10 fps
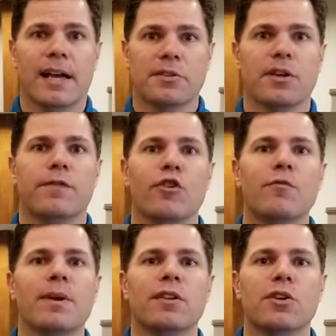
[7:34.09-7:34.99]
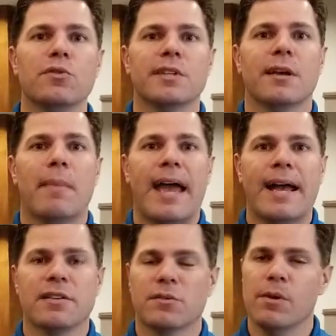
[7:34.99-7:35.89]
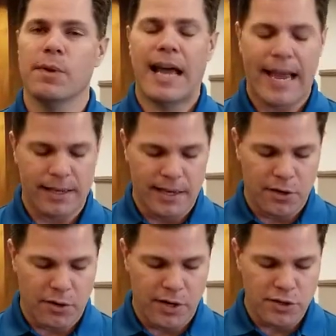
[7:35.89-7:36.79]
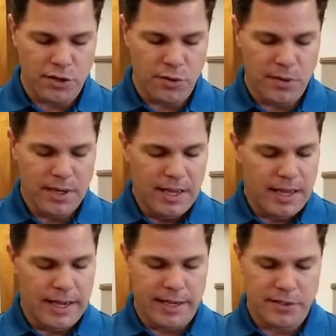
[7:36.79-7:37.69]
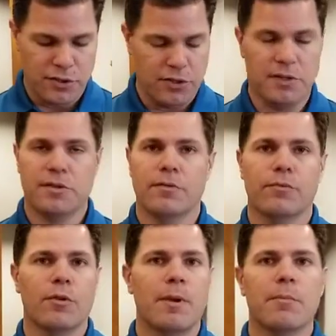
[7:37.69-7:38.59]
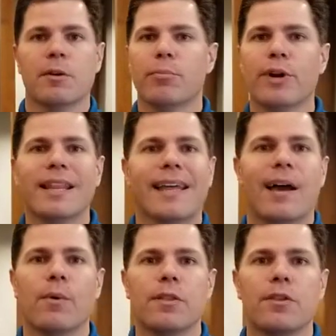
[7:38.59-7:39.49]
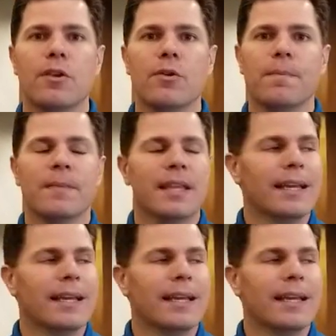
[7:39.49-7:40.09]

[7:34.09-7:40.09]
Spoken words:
So if you've been using a mask, we would highly encourage you to just remember to bring that with you.